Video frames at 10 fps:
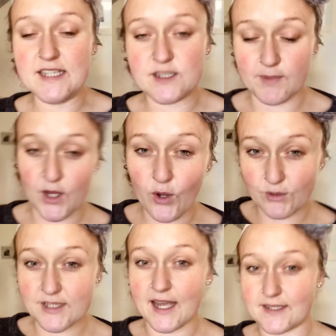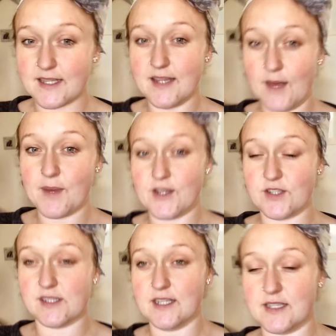to be contacting the
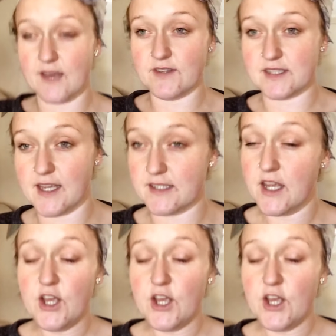emergency services.